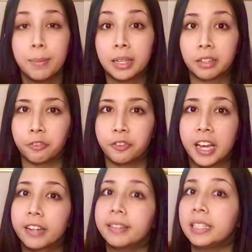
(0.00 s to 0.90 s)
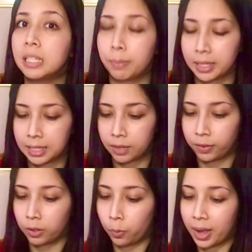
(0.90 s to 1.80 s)
in a very specific
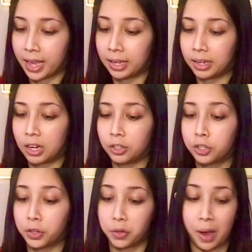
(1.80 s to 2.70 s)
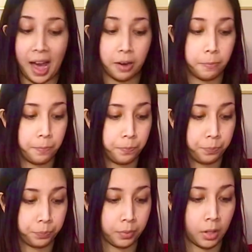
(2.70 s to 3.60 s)
way, and I'll show you how.
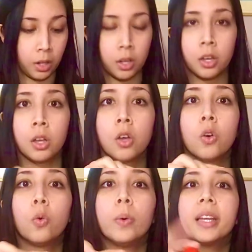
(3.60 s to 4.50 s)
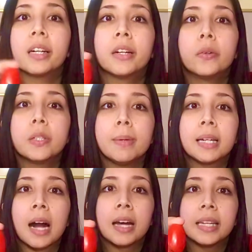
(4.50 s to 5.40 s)
We are going to be
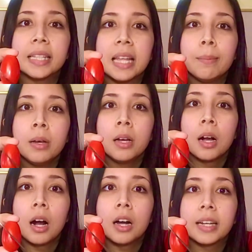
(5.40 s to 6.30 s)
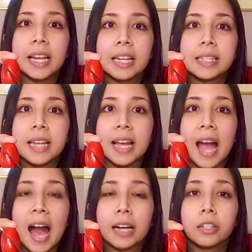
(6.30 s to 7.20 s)
cutting them on a
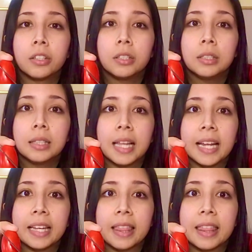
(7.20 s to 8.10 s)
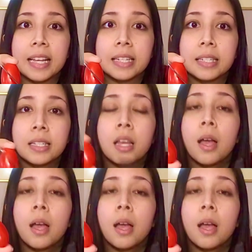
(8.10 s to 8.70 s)
diagonal like this.